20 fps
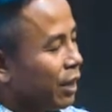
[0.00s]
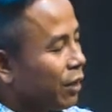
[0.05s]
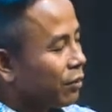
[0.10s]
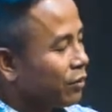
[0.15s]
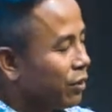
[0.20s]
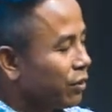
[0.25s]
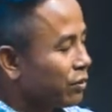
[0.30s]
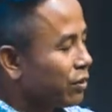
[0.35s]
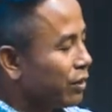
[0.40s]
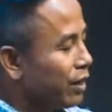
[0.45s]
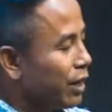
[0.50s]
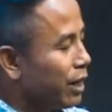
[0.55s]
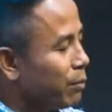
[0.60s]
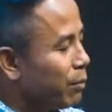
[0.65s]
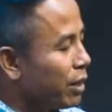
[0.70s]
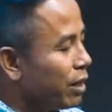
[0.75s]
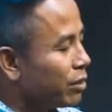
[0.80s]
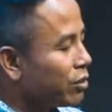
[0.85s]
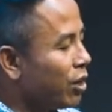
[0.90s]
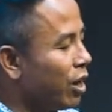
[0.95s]
So today I'm
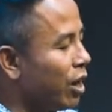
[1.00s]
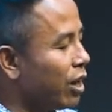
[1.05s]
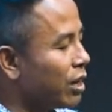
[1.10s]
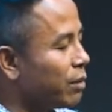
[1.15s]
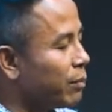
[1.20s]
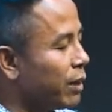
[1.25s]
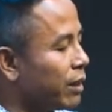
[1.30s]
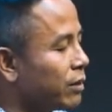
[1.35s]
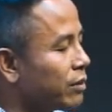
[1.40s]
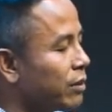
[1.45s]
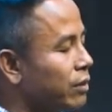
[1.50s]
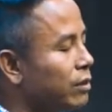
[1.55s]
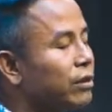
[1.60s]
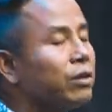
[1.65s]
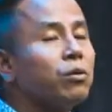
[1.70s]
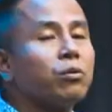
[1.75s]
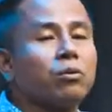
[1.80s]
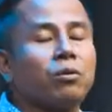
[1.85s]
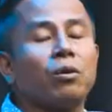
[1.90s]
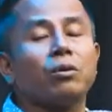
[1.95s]
going to talk about the
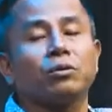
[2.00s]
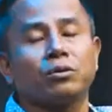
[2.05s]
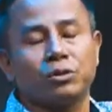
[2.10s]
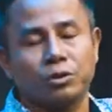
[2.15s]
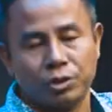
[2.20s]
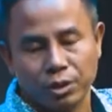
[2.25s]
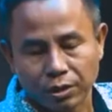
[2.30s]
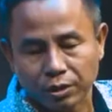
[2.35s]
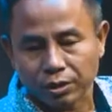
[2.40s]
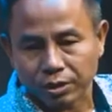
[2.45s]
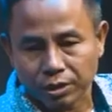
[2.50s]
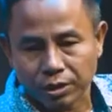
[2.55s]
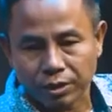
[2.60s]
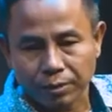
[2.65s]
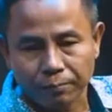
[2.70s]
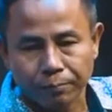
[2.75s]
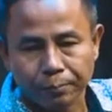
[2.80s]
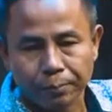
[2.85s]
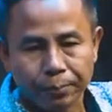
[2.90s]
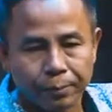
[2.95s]
local
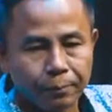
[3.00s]
church.